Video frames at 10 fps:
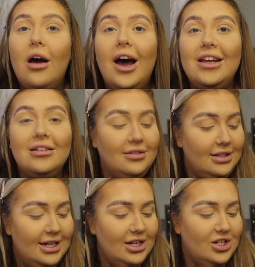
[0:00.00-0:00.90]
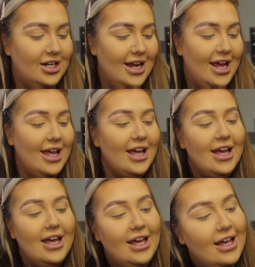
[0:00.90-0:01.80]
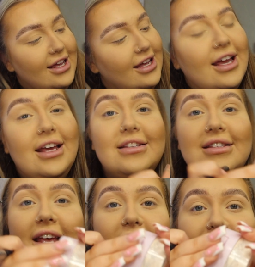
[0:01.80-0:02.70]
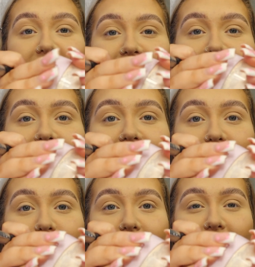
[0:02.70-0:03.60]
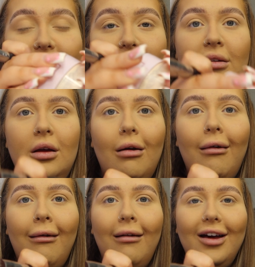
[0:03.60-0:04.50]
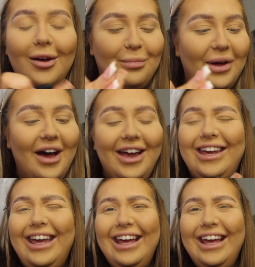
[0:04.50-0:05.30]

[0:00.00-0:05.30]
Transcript: I literally, it's so easy to open, but I